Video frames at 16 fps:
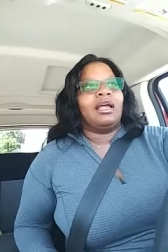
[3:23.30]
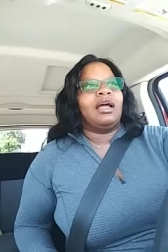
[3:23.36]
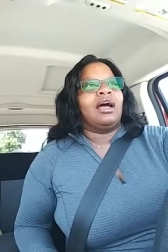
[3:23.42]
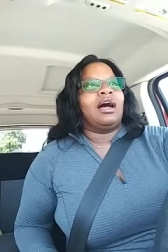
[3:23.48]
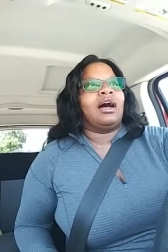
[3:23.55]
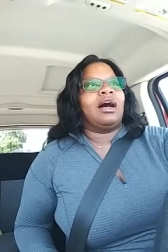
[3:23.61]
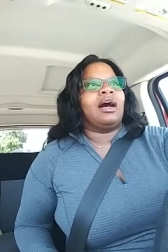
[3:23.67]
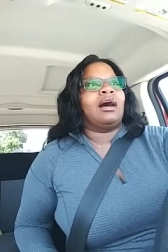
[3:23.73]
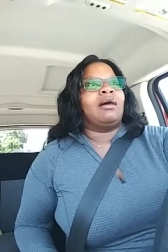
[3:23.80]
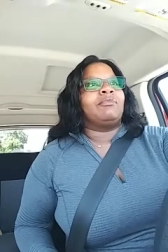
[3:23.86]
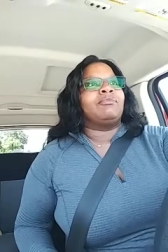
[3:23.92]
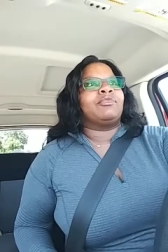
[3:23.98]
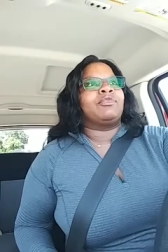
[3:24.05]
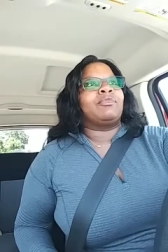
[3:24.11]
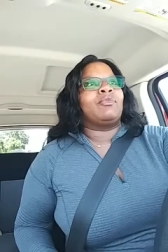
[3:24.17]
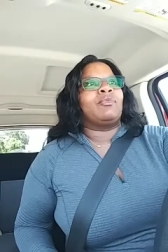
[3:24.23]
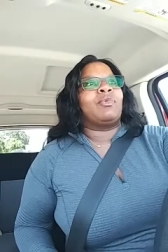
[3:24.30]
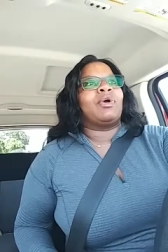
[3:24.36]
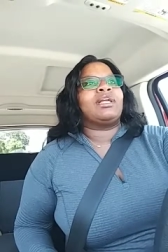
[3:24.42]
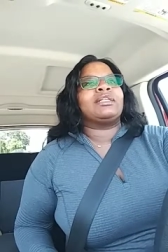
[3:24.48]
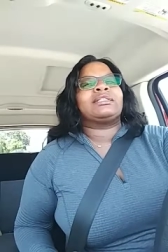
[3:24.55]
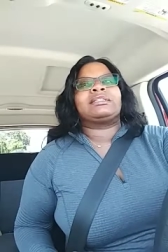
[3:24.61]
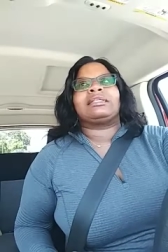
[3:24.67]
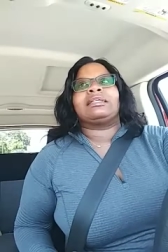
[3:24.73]
um,
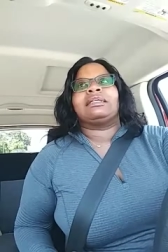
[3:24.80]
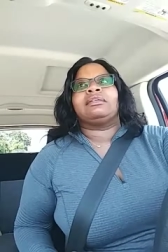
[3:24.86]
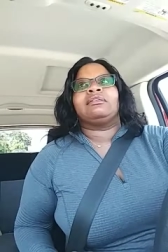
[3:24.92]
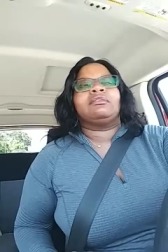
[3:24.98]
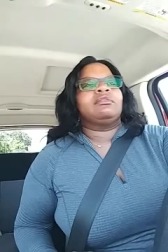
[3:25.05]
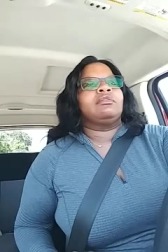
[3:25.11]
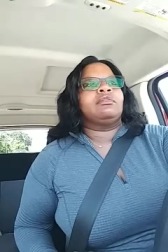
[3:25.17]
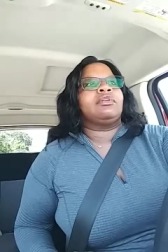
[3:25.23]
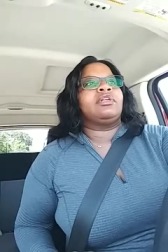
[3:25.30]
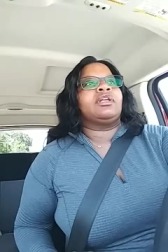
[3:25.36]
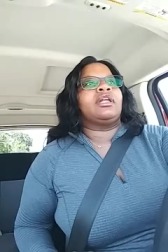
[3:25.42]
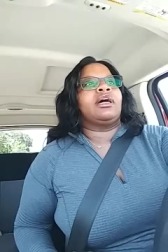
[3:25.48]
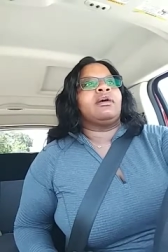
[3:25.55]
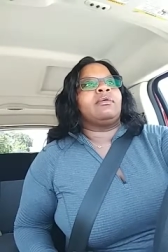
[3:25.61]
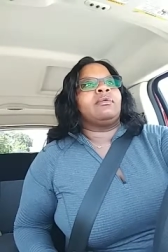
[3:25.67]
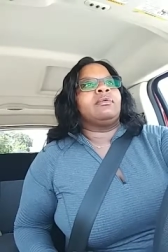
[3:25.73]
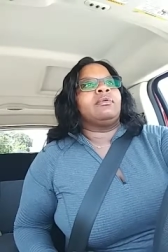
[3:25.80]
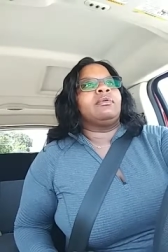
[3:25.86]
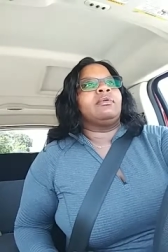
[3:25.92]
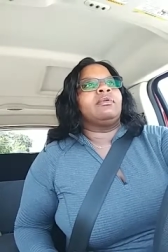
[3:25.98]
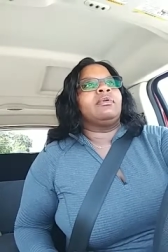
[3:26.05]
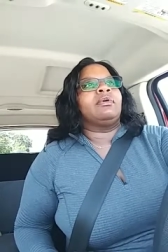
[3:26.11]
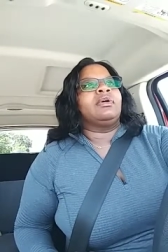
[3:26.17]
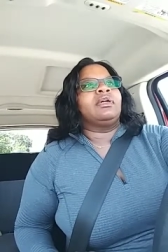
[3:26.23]
wasting, you
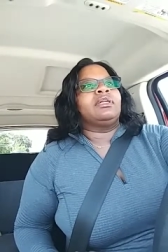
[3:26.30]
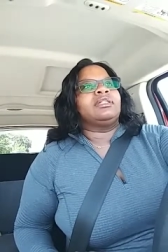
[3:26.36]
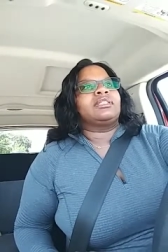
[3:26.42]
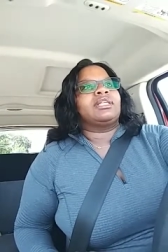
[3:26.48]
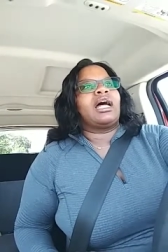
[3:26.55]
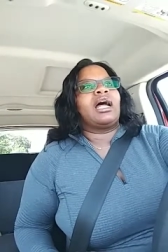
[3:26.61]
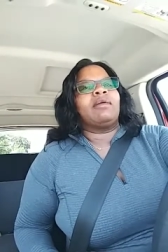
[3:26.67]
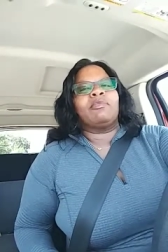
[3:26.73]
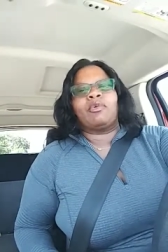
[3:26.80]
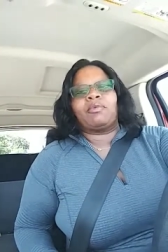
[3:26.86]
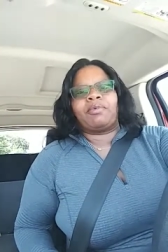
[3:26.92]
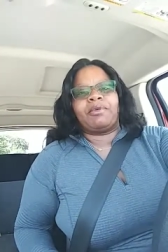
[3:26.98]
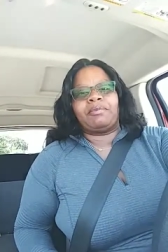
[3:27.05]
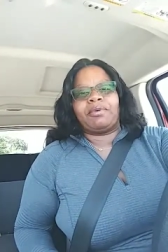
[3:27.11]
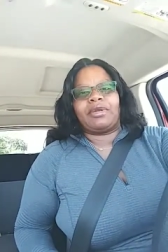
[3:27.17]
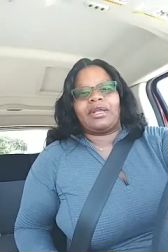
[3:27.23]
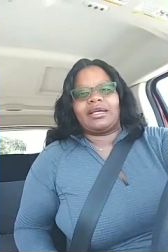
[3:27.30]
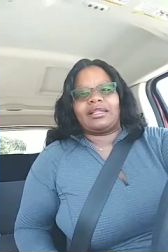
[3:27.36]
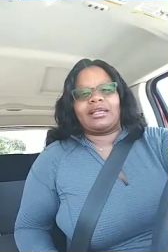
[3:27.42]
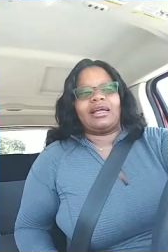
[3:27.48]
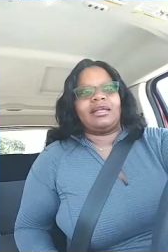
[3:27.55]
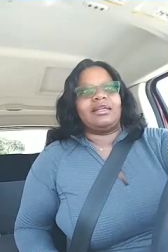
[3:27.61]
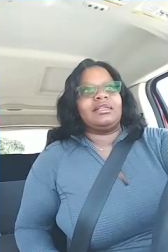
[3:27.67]
know, time on people like that.